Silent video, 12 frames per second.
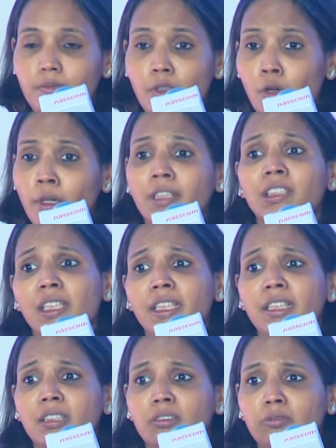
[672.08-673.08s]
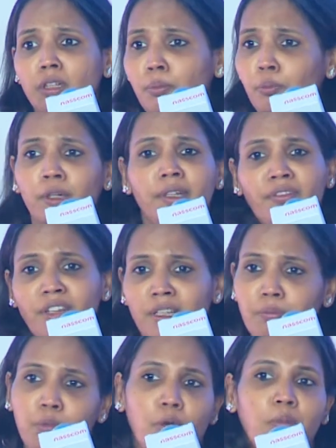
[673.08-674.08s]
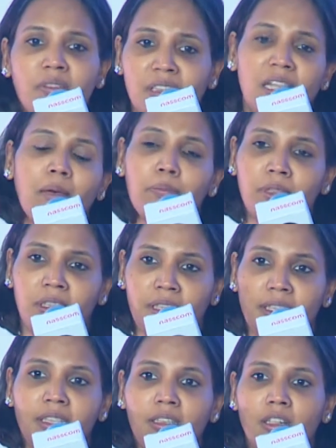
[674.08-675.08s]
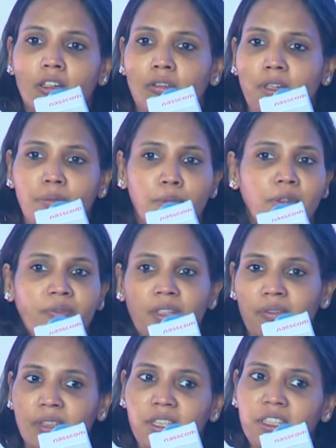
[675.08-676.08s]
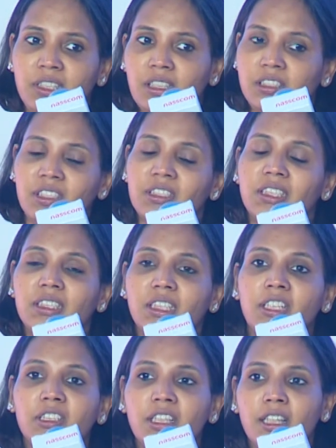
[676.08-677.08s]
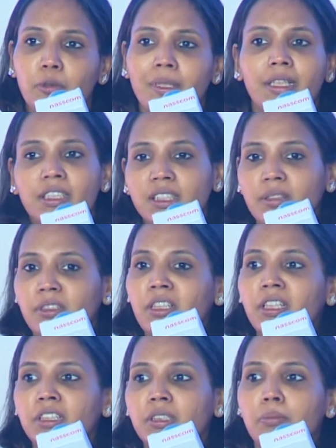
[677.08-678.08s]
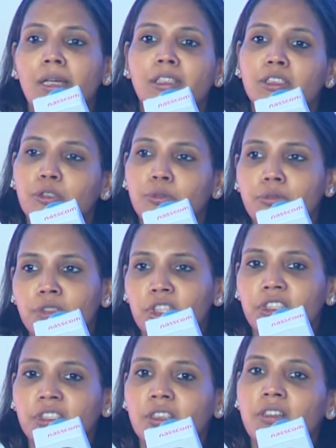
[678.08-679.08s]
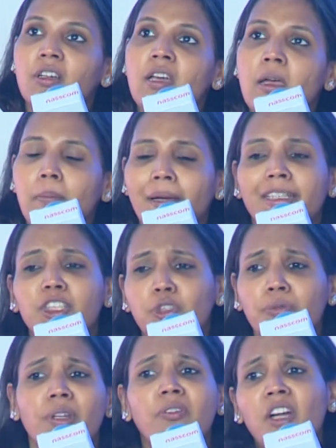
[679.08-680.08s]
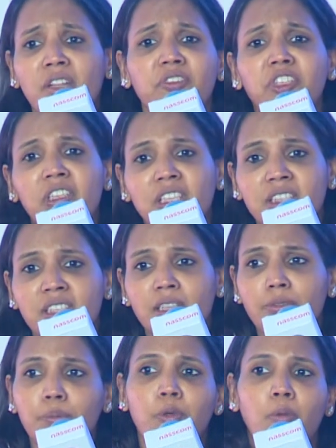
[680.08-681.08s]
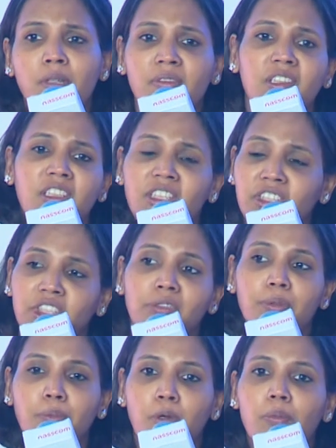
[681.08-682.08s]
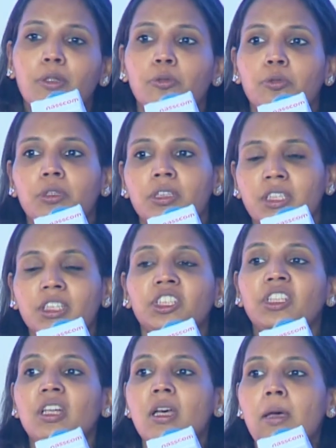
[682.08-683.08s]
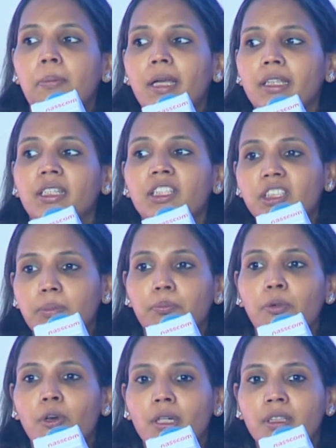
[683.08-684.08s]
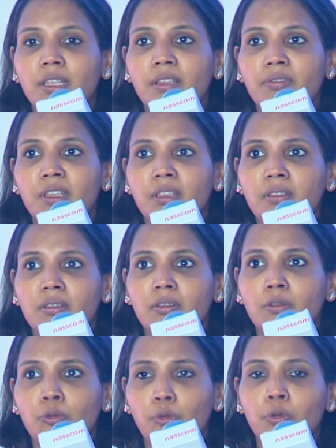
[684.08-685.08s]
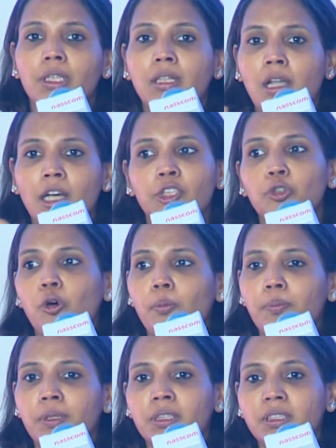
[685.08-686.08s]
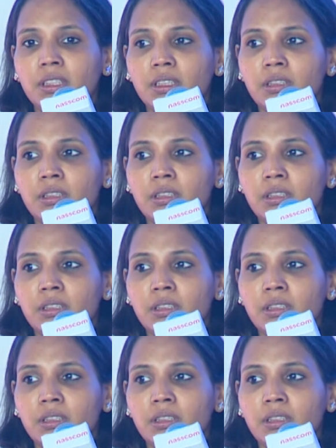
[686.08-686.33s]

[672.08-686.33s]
honestly 1.5 probably will happen, right? 1.5 degrees Celsius, etc. And 2070 is a milestone, which is a milestone we have artificially set. We probably will reach it, we probably won't reach. But I think it's important that we know that large corporates